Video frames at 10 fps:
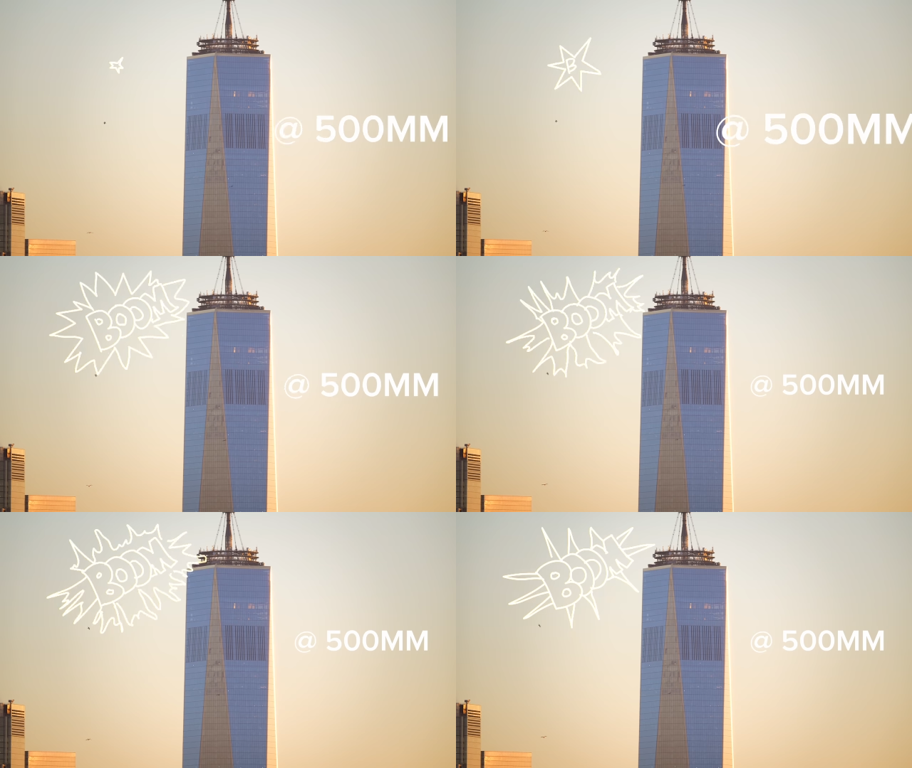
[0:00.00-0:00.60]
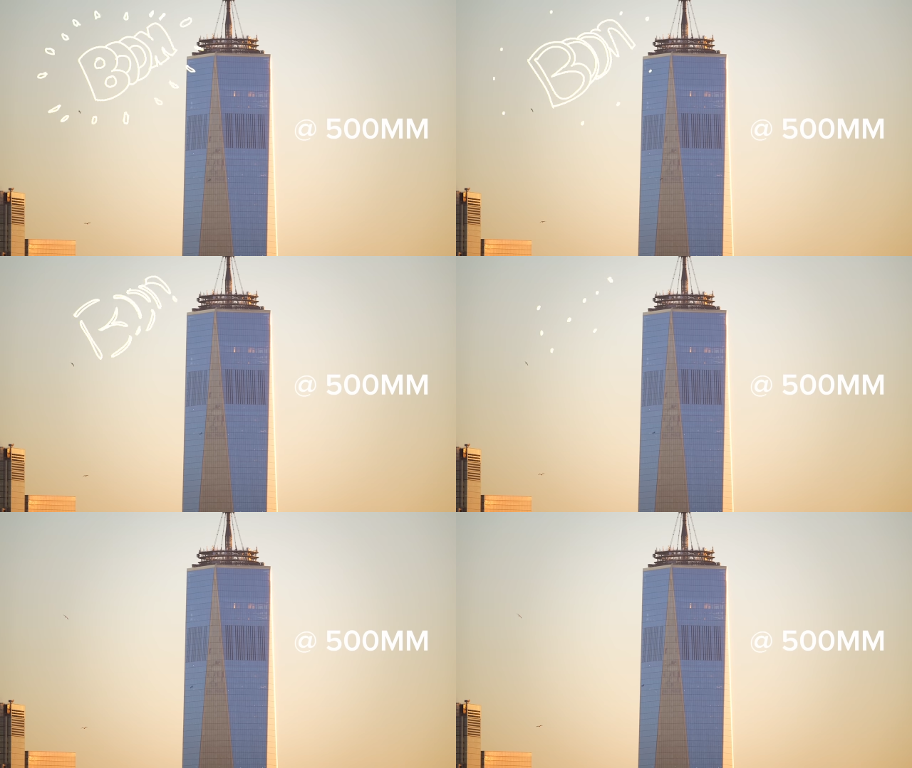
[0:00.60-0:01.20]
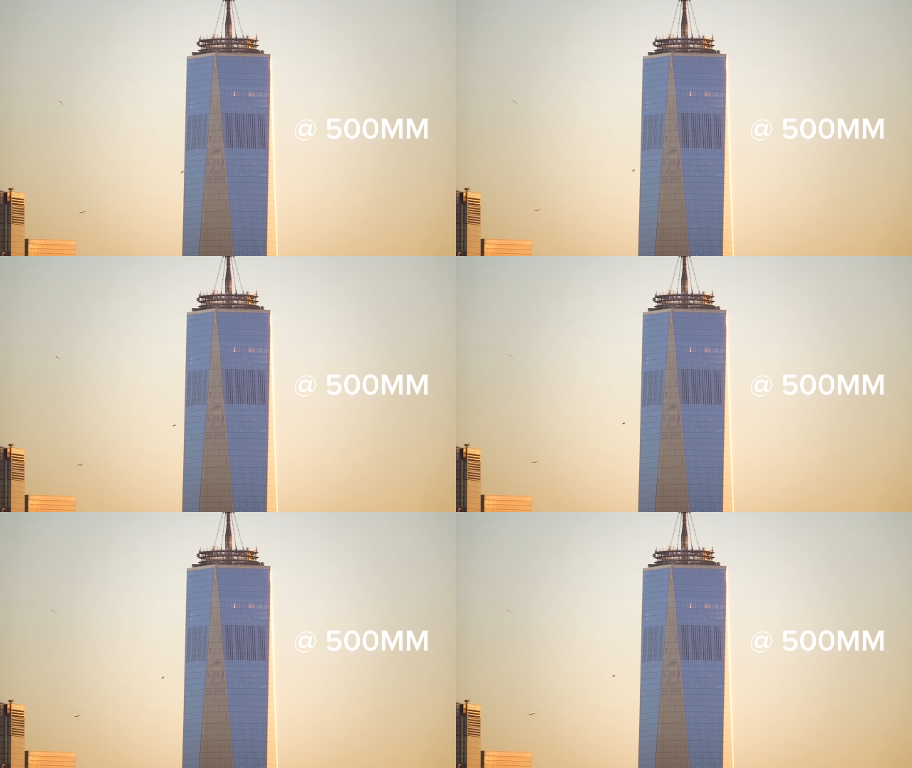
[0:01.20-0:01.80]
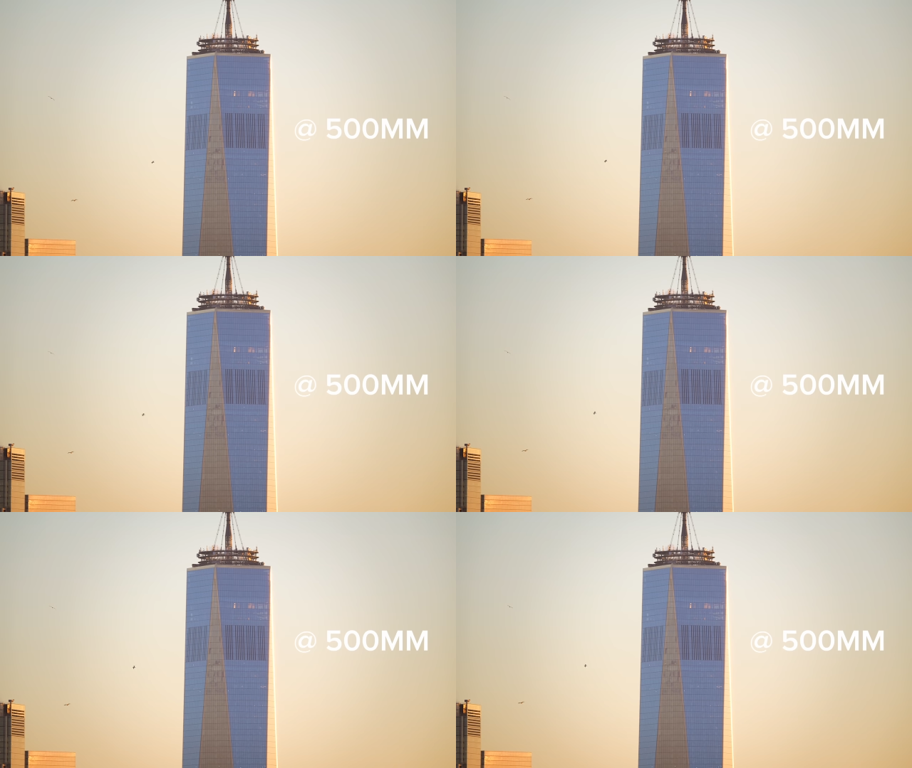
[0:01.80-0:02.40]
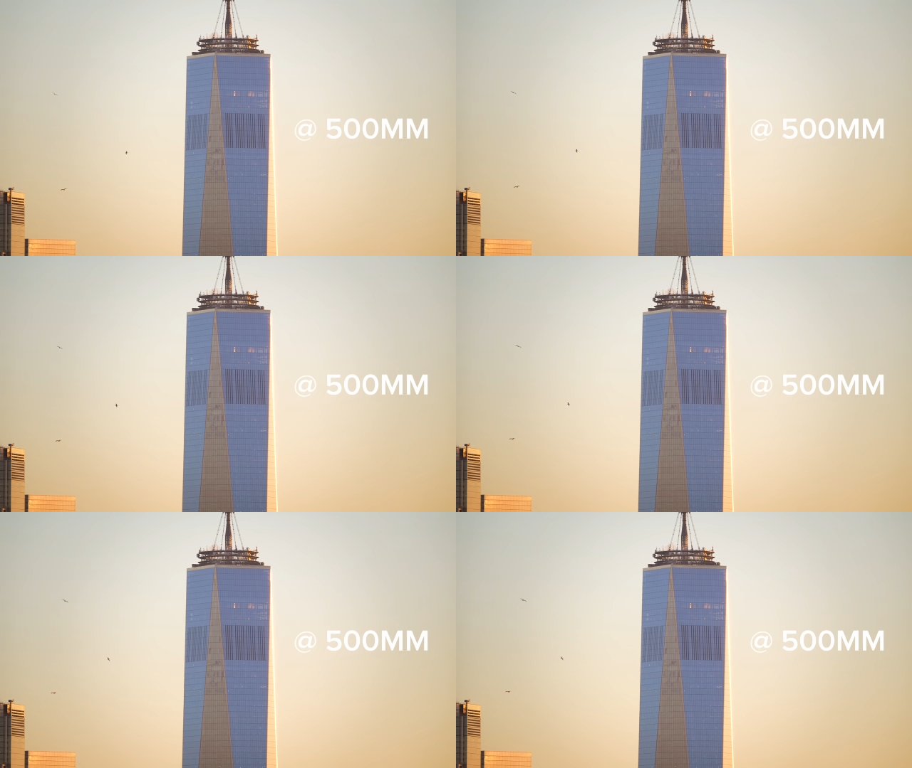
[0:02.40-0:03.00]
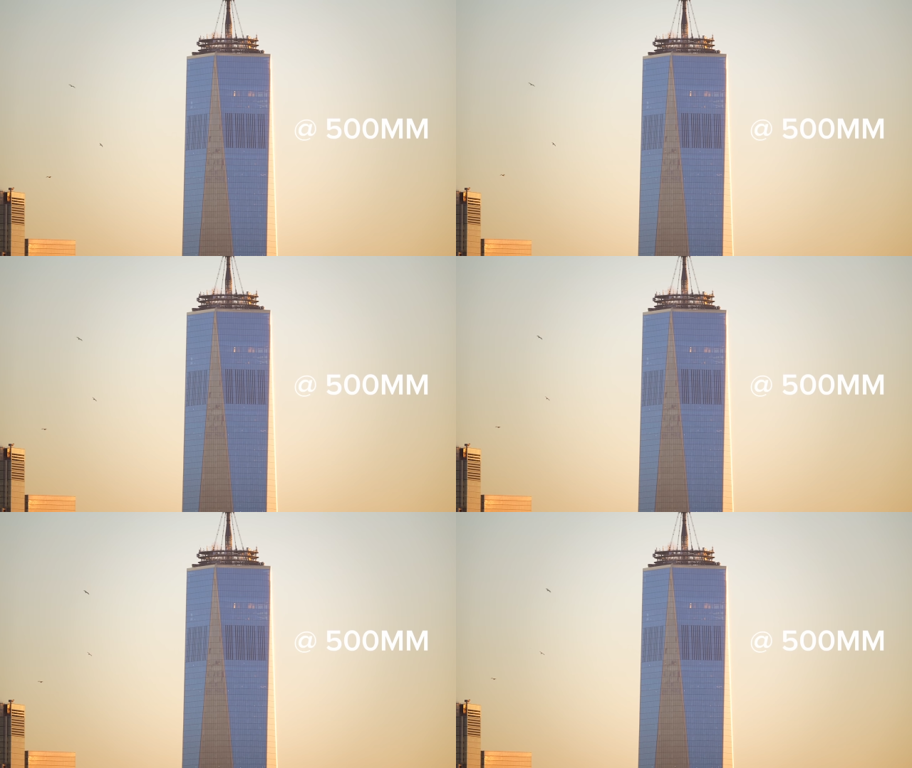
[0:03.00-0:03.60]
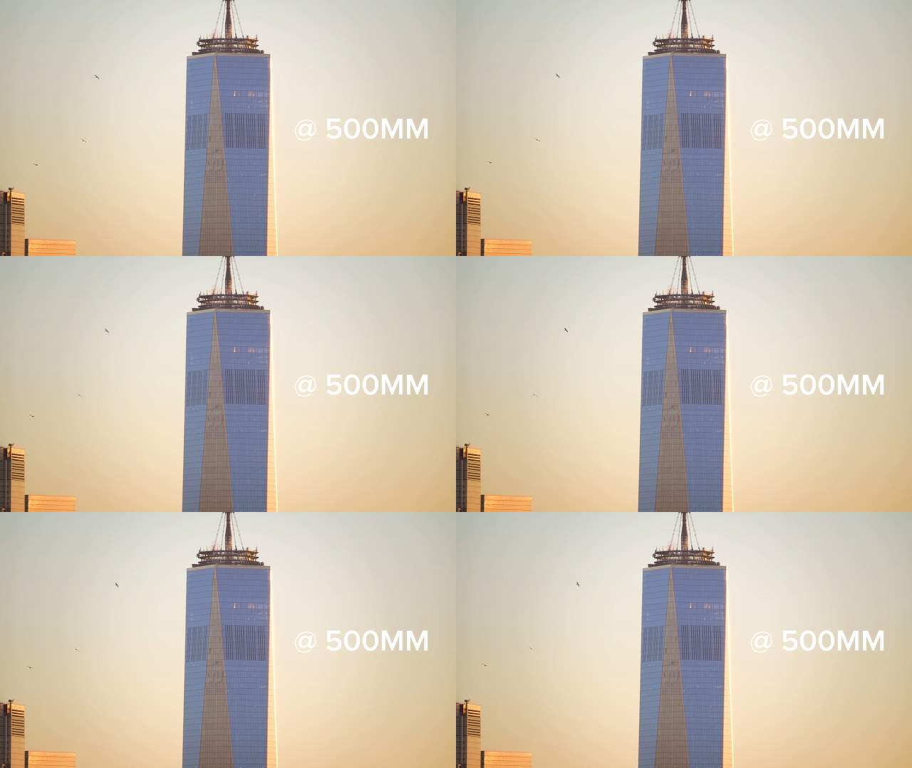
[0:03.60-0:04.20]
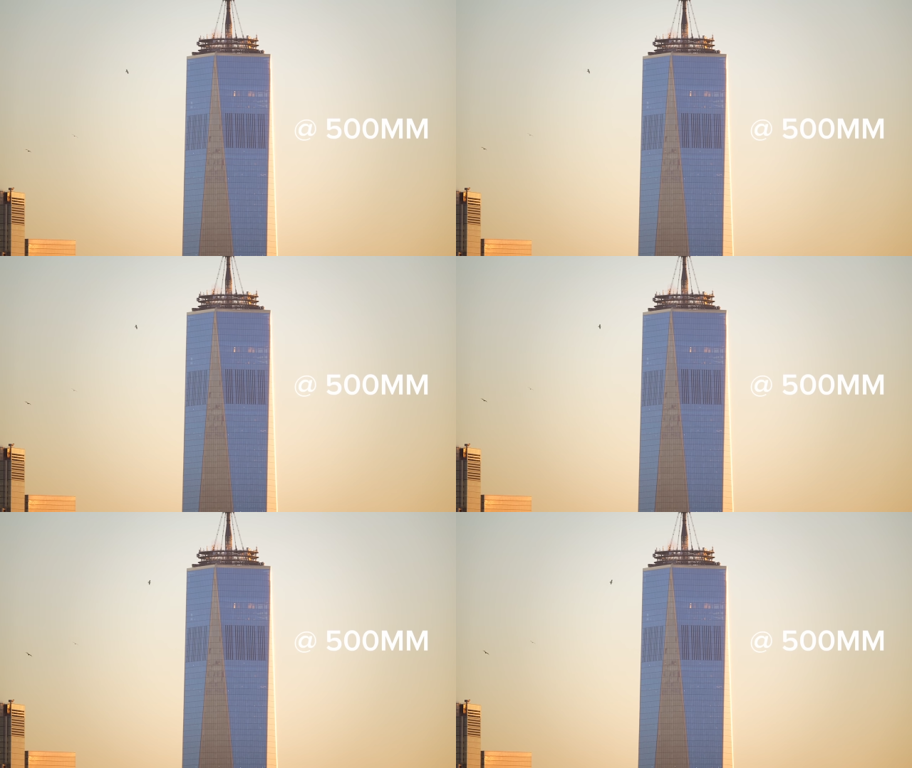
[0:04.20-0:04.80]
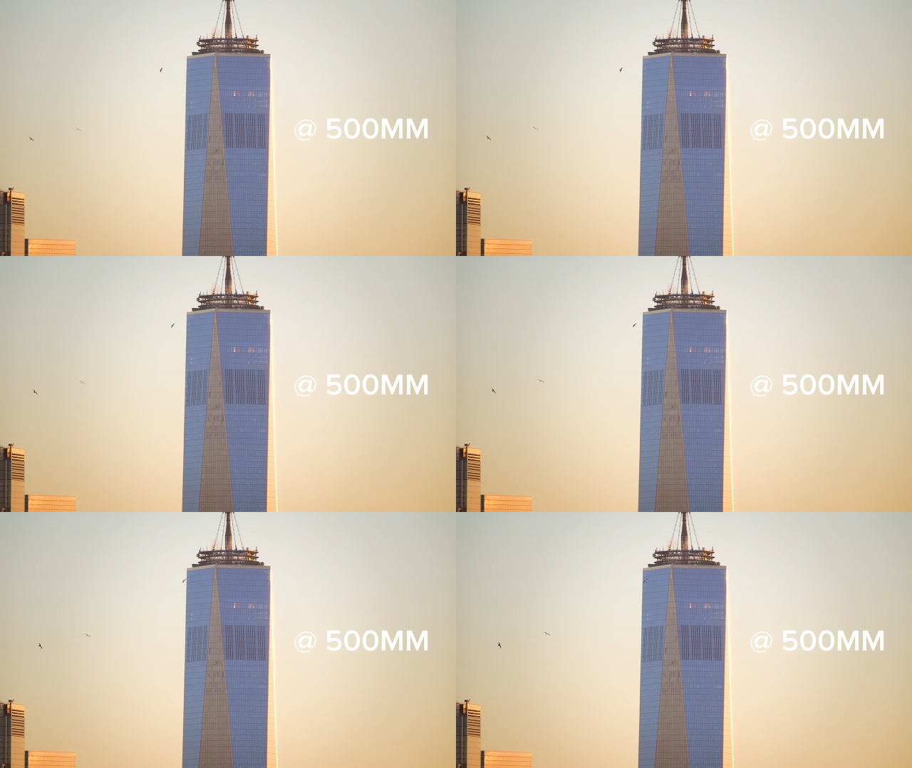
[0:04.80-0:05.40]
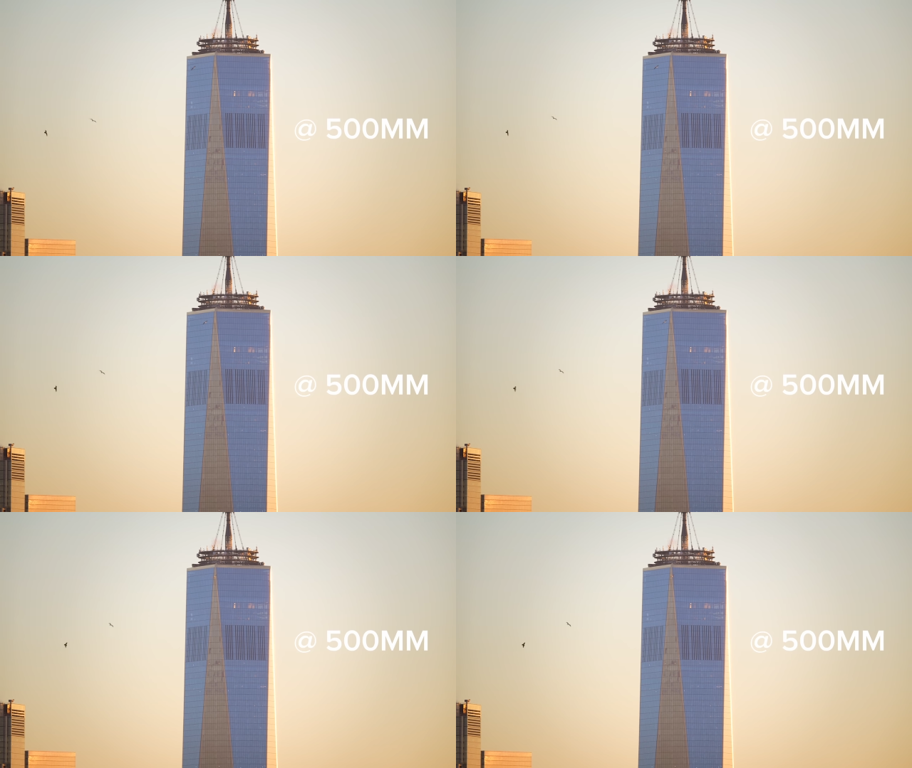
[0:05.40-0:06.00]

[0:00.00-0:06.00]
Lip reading: Nobody's mouth can be seen.